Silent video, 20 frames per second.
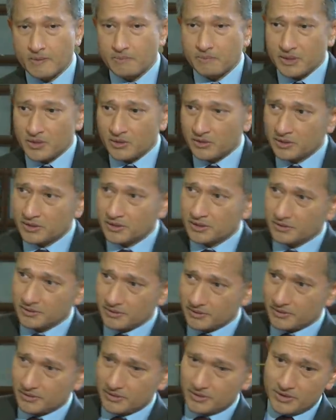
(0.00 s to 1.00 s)
beyond
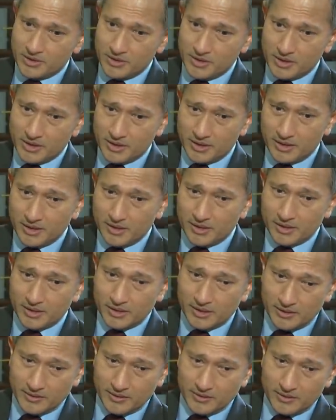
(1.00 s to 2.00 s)
uh,